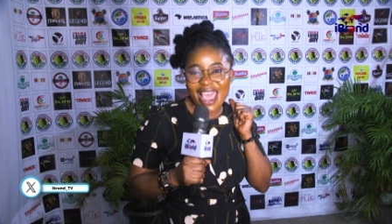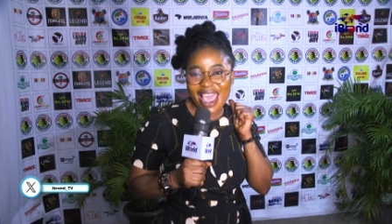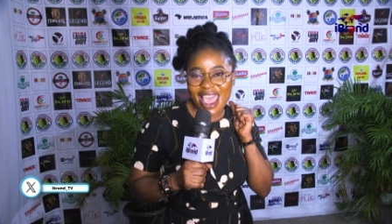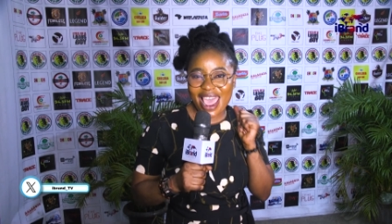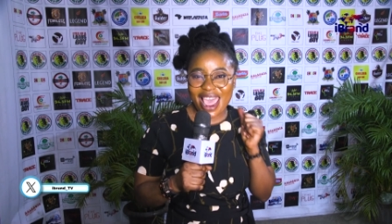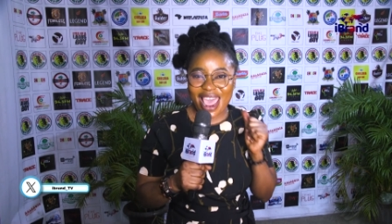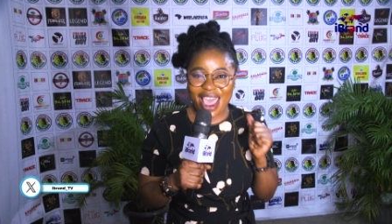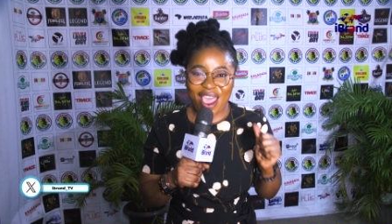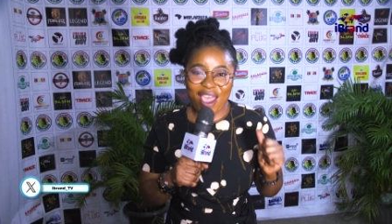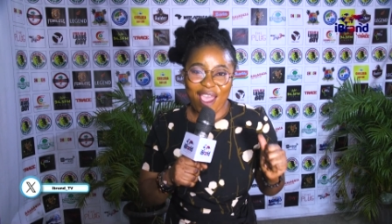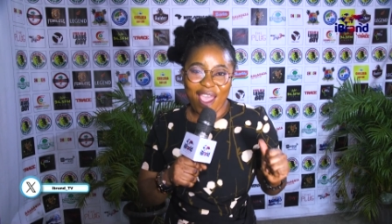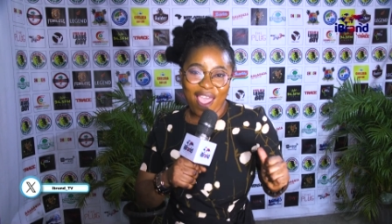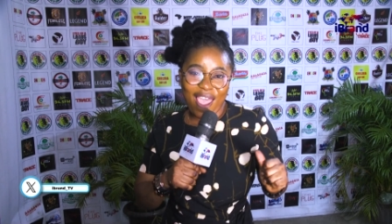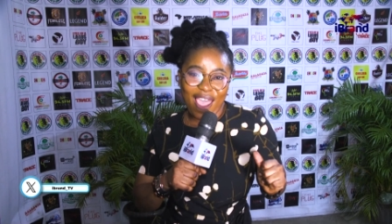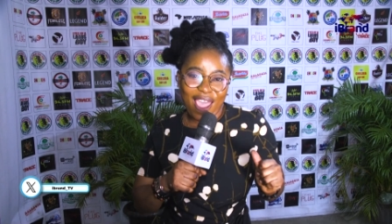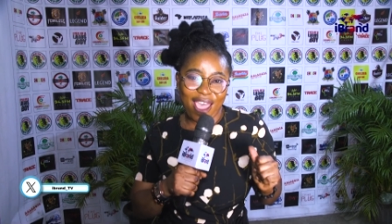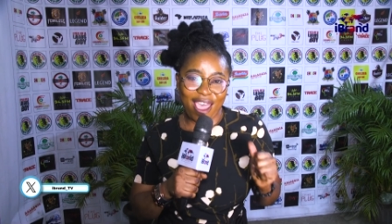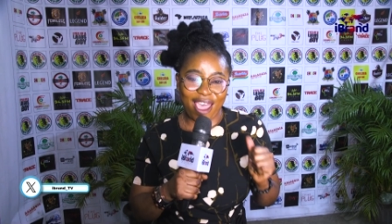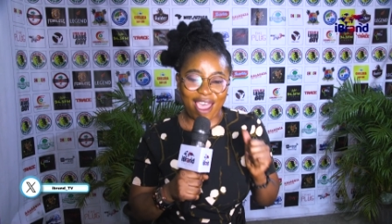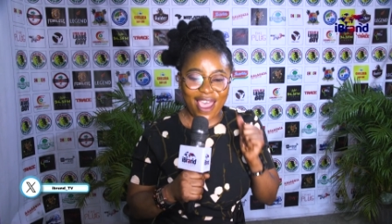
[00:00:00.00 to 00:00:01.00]
hey,
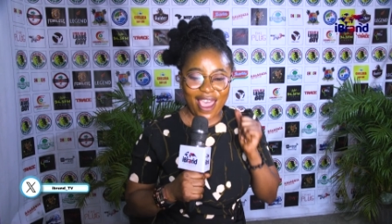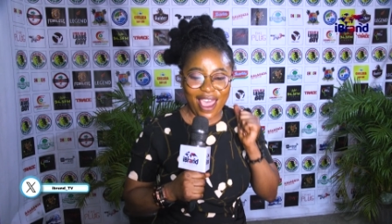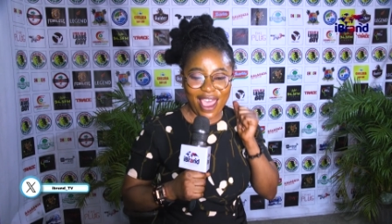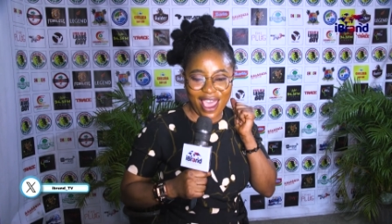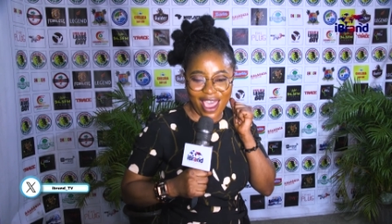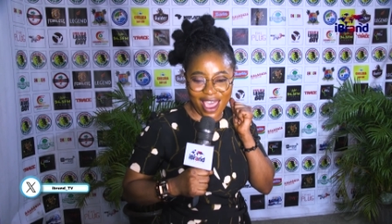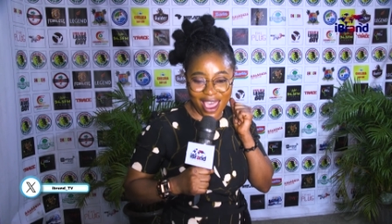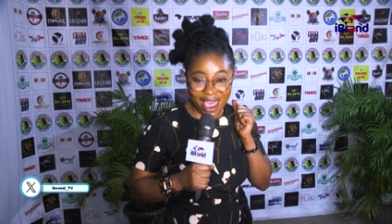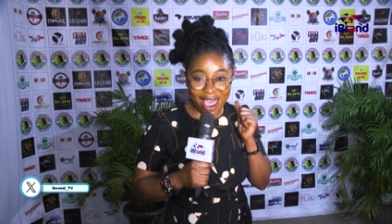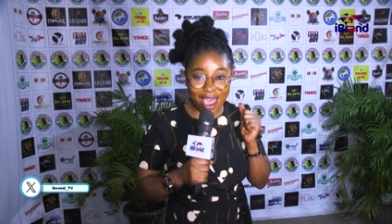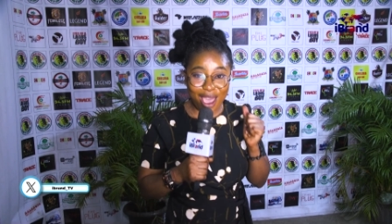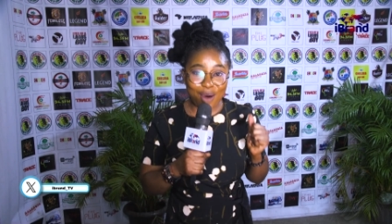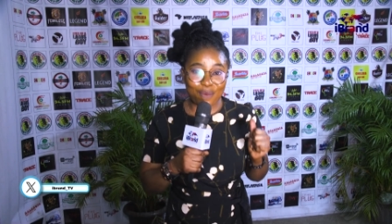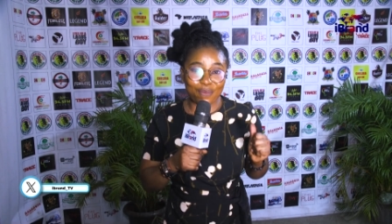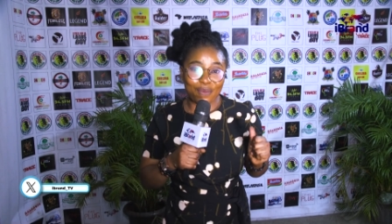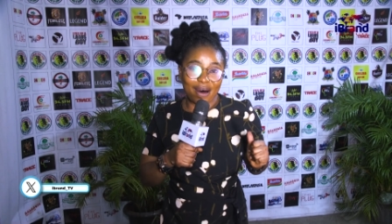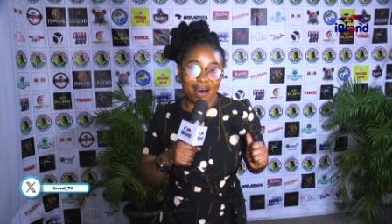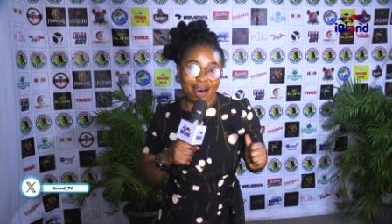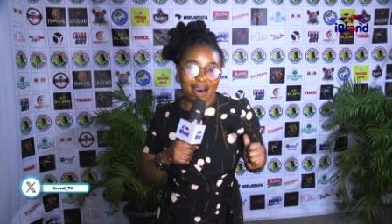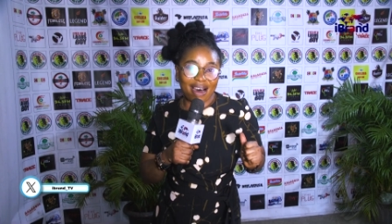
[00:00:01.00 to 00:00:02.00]
hey, hey, hey,
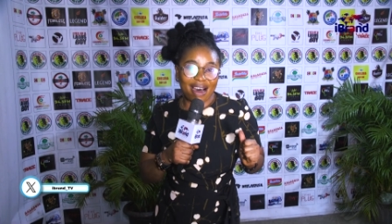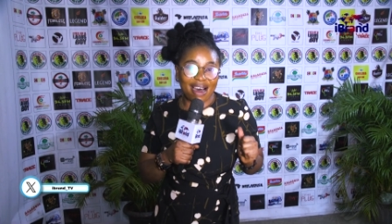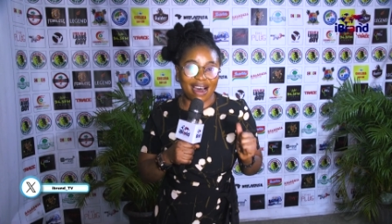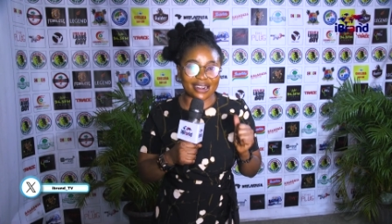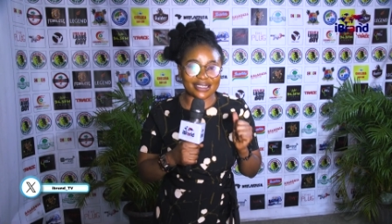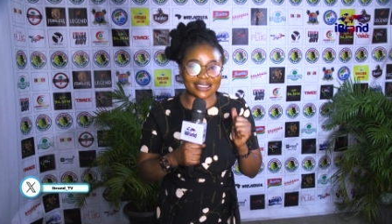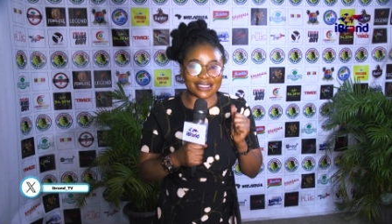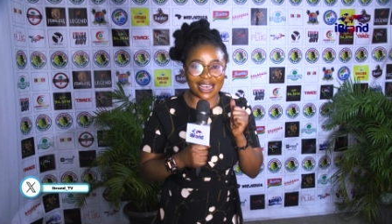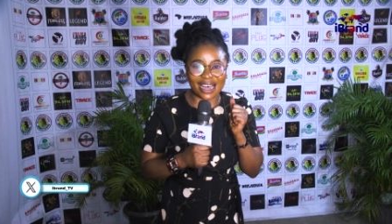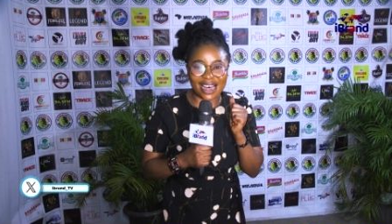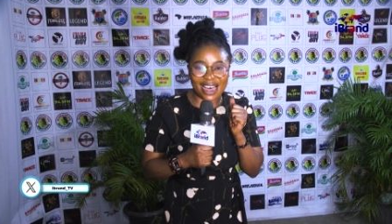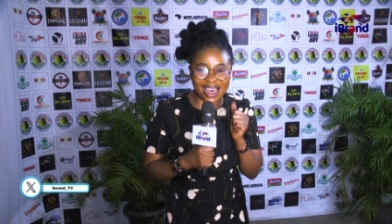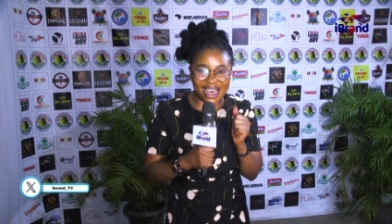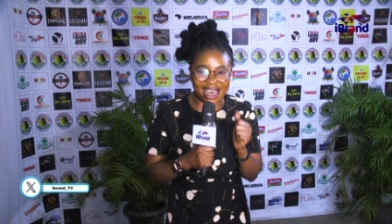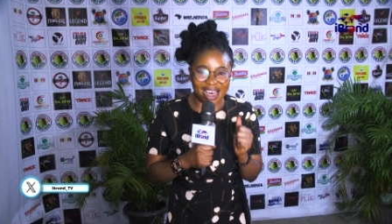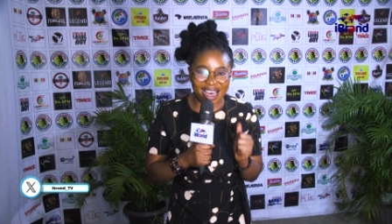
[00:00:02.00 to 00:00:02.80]
water,